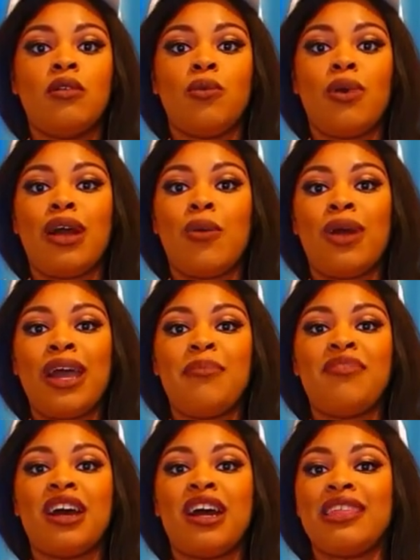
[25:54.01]
Wear a white
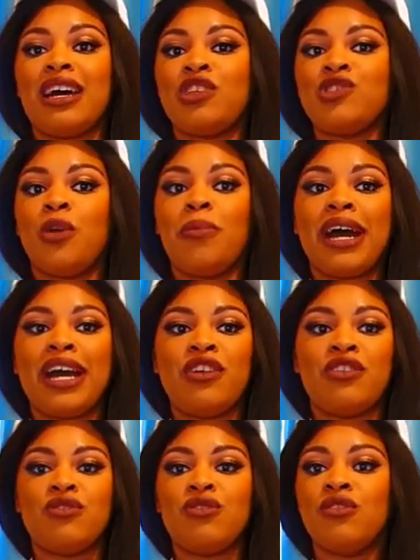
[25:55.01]
bar that has no
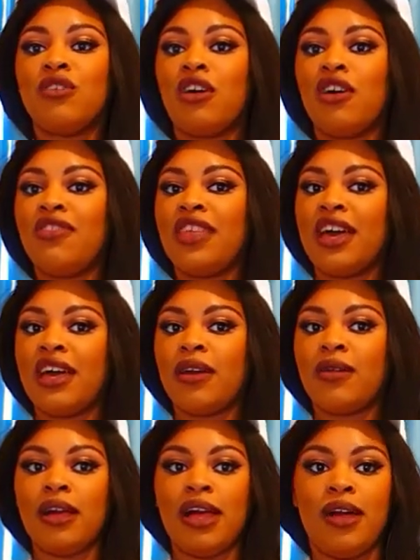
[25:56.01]
pattern on there
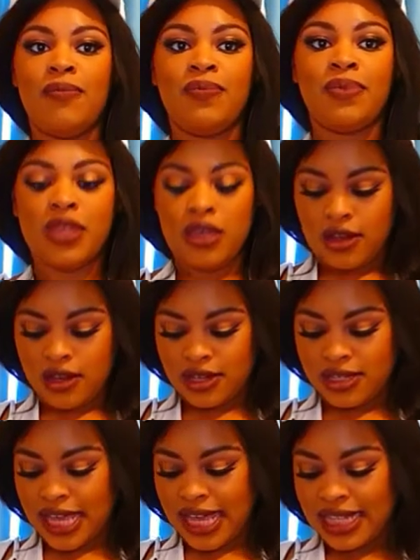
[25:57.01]
um,
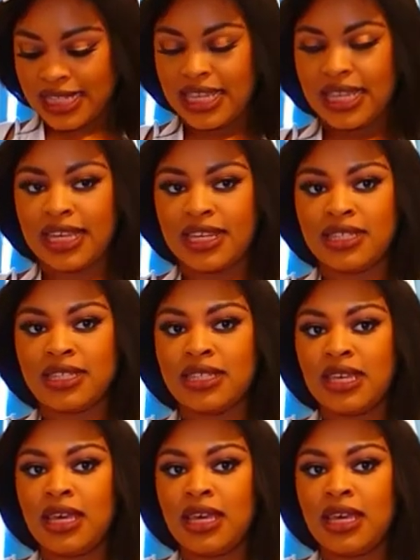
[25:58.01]
because I can see this